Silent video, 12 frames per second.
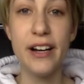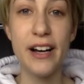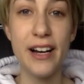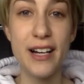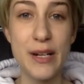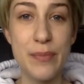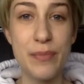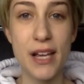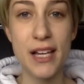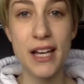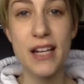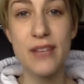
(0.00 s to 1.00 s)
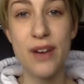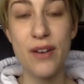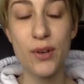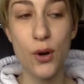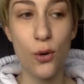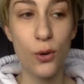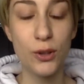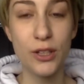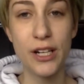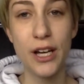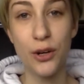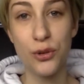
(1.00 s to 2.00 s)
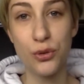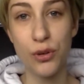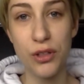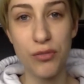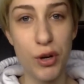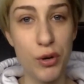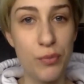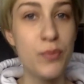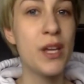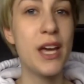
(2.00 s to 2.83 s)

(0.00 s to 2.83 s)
I kind of have a cold and a sore throat